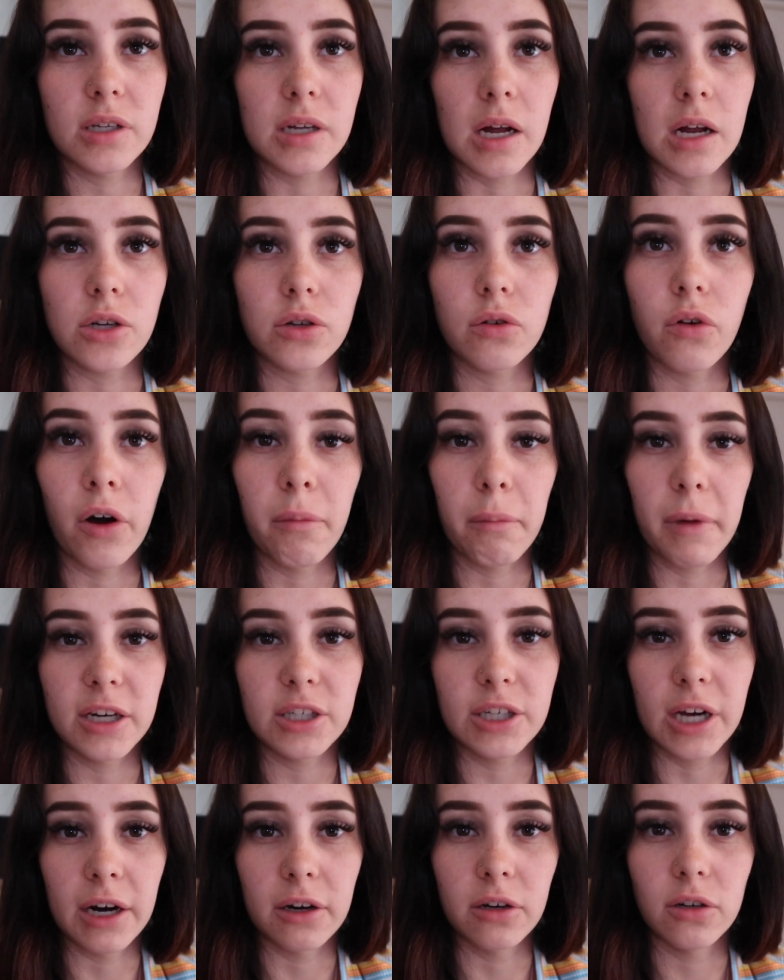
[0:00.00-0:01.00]
to start to grow my
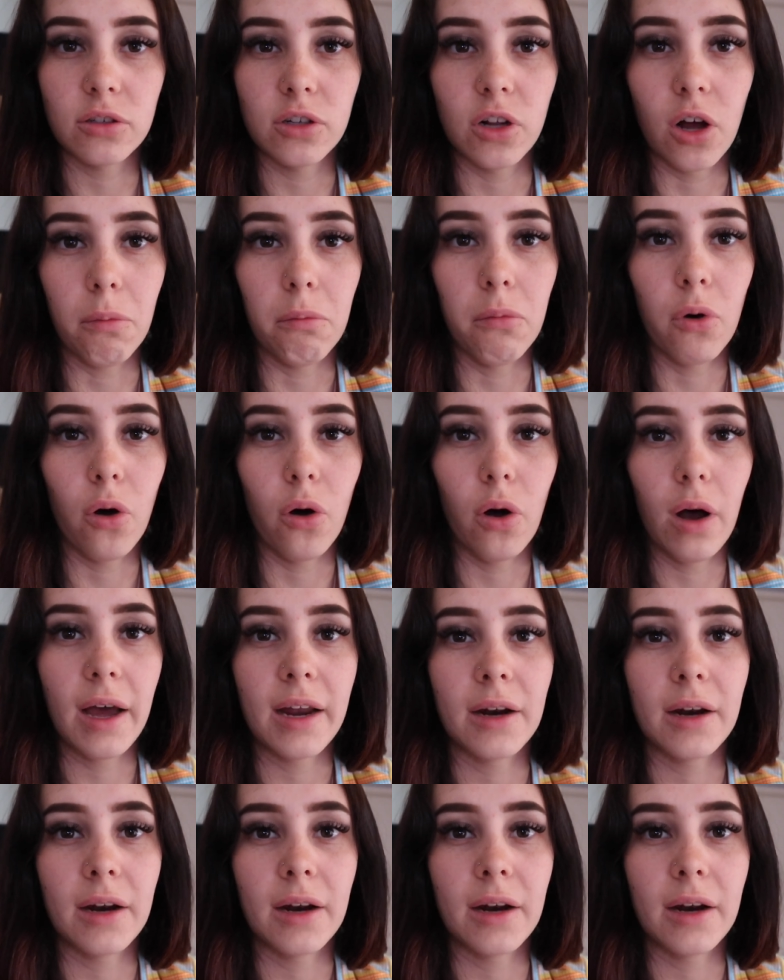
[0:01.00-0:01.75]
channel a lot more,